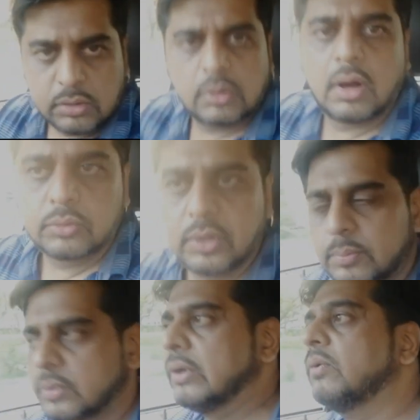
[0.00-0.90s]
on how to
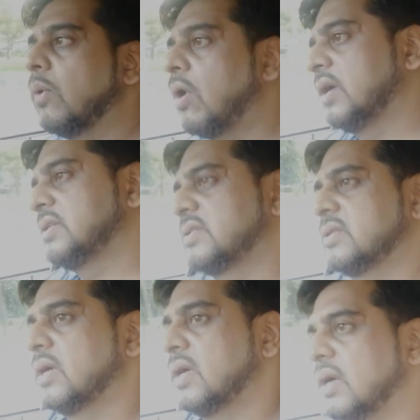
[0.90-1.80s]
improve your
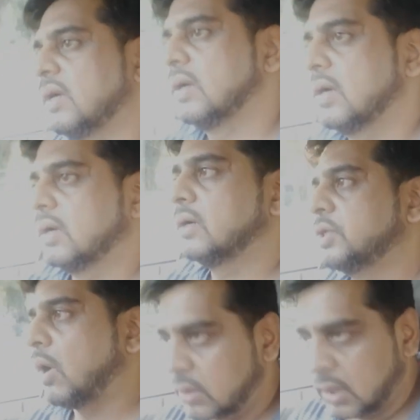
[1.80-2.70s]
voice
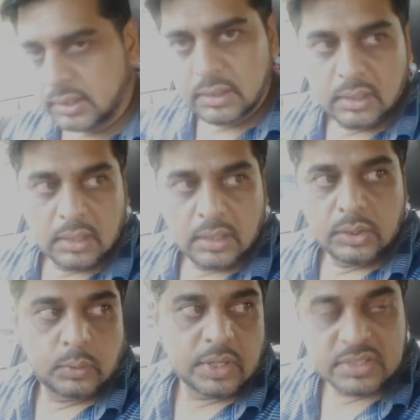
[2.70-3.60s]
shortly.
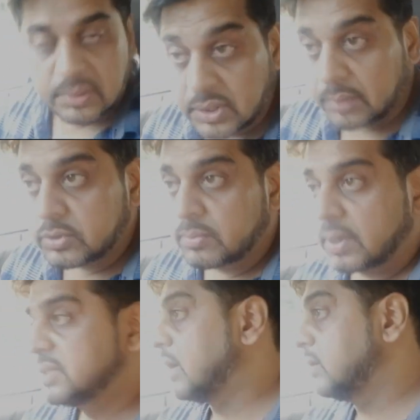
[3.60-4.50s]
You can subscribe to
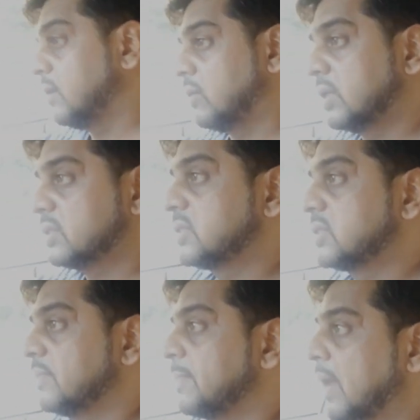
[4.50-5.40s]
my channel on
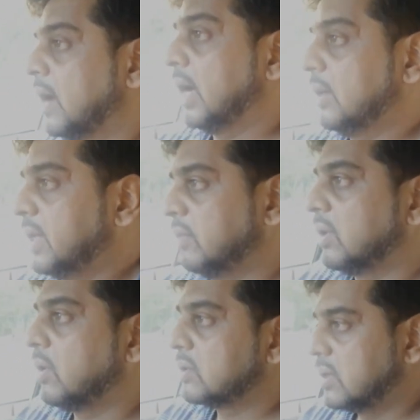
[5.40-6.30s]
this. I'll be
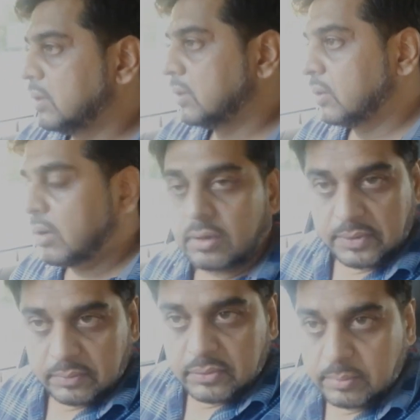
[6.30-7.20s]
giving out a lot
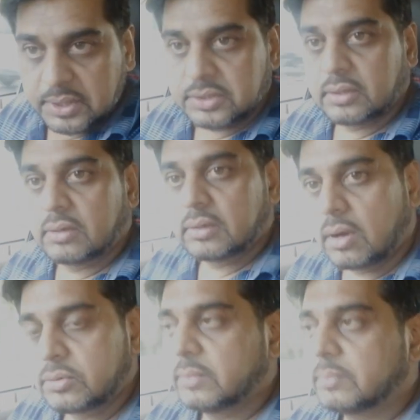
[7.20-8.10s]
of information on
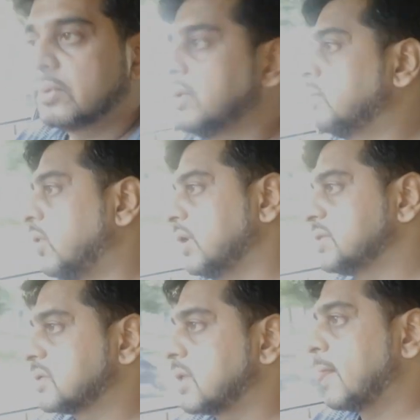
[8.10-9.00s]
how to improve your
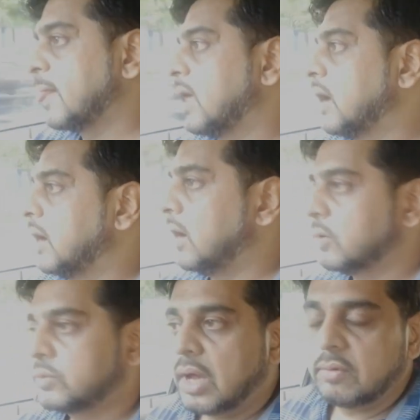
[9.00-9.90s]
voice,
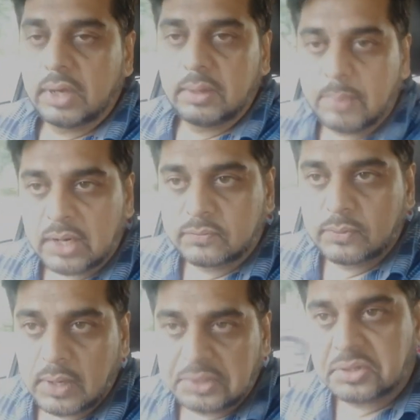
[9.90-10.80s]
how to have an
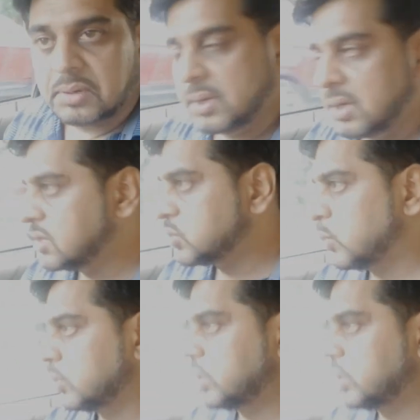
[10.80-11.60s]
impactful and tremendous